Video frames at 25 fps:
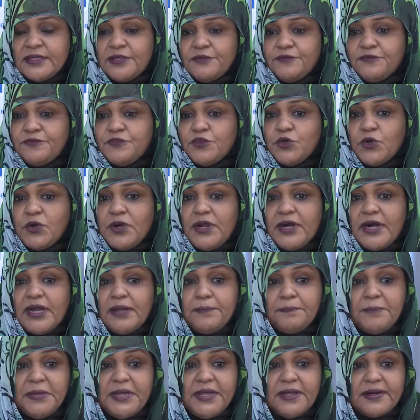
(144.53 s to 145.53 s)
If your
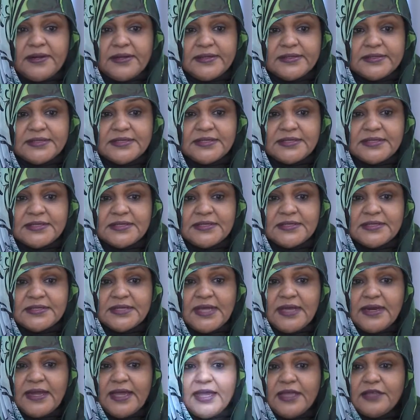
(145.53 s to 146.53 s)
grandparents
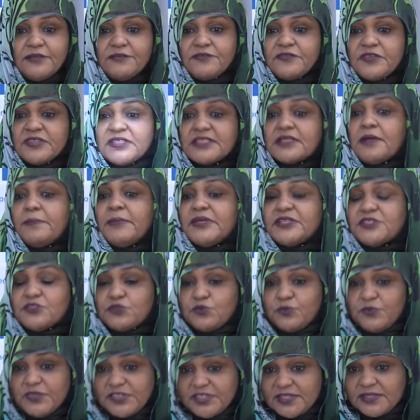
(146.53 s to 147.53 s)
is alive, it's a
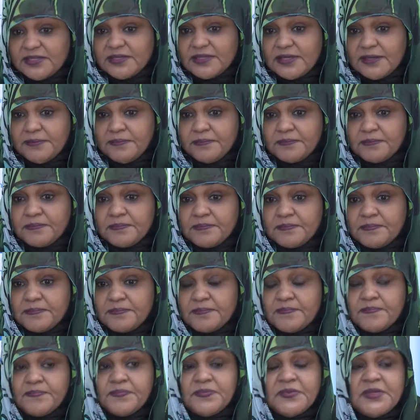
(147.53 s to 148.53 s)
must to visit them.
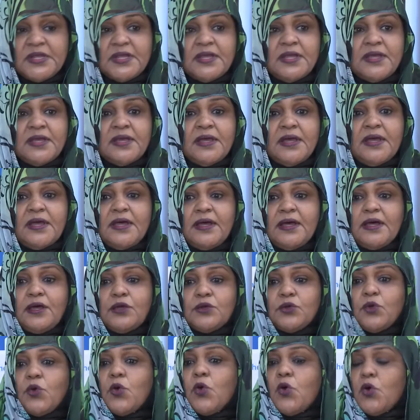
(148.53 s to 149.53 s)

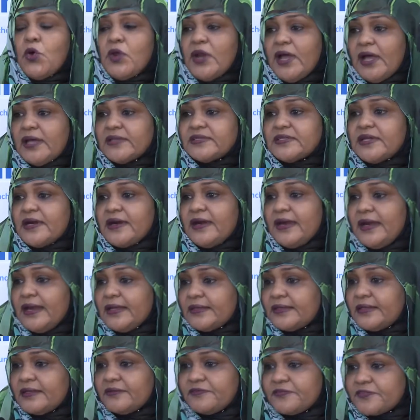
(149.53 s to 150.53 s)
And all other
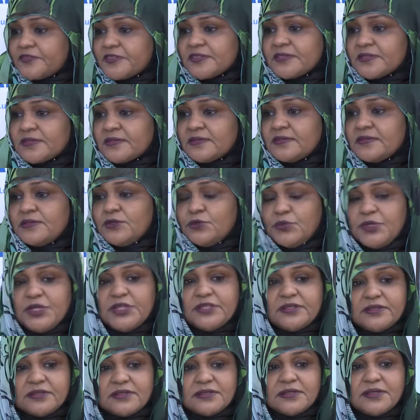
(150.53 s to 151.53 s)
relatives, you
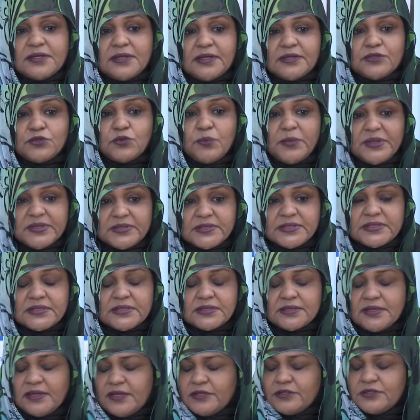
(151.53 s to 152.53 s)
need uh, to
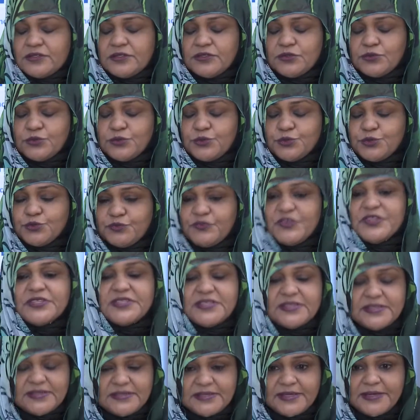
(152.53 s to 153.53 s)
must uh, to, to
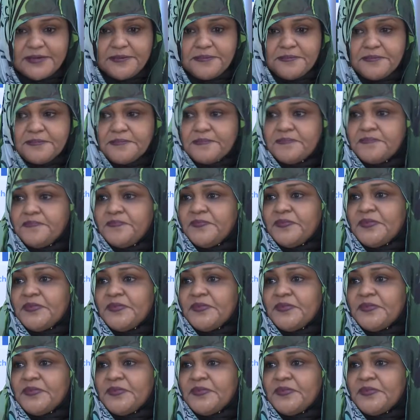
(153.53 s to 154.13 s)
visit them.